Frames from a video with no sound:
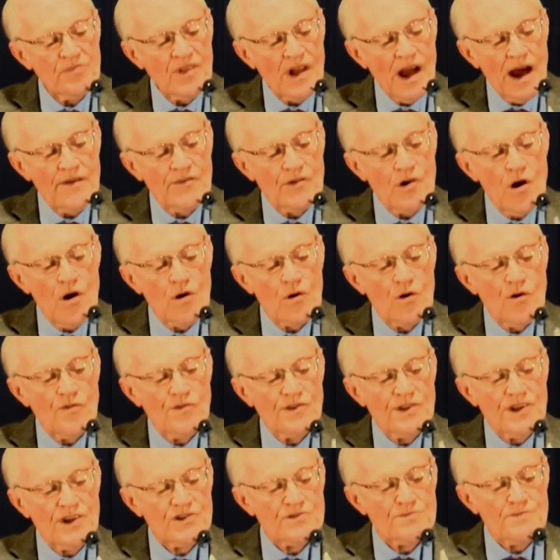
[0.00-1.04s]
I've gone
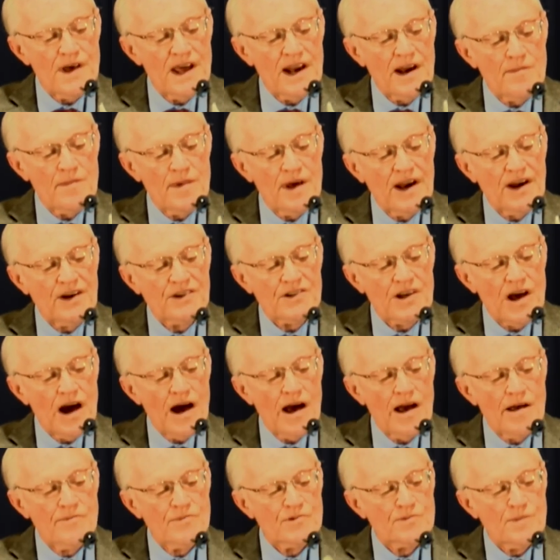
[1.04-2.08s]
over this many, many
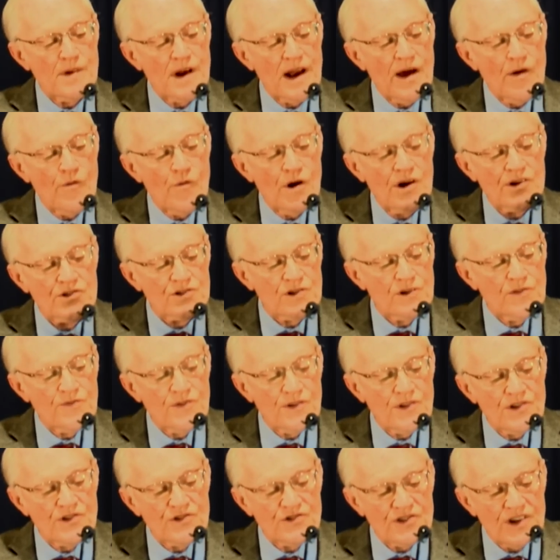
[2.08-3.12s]
times, but I want to, for
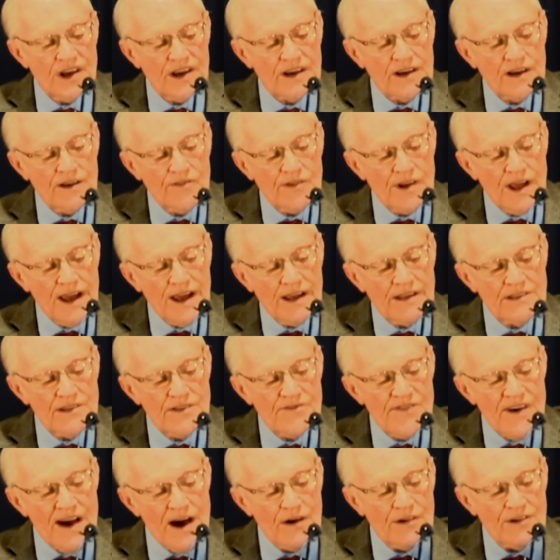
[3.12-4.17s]
the sake of laying the
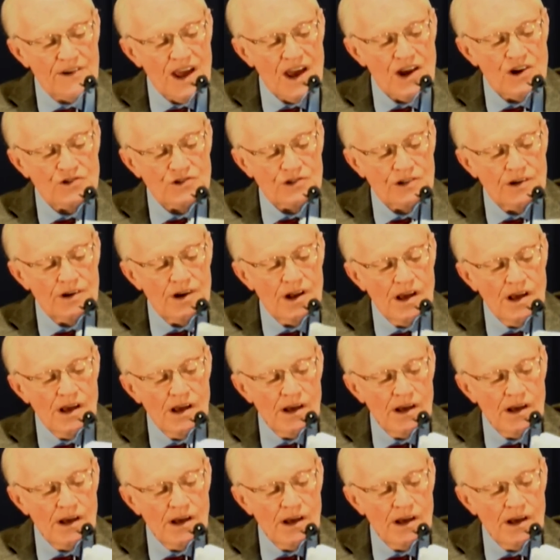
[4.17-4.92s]
foundation,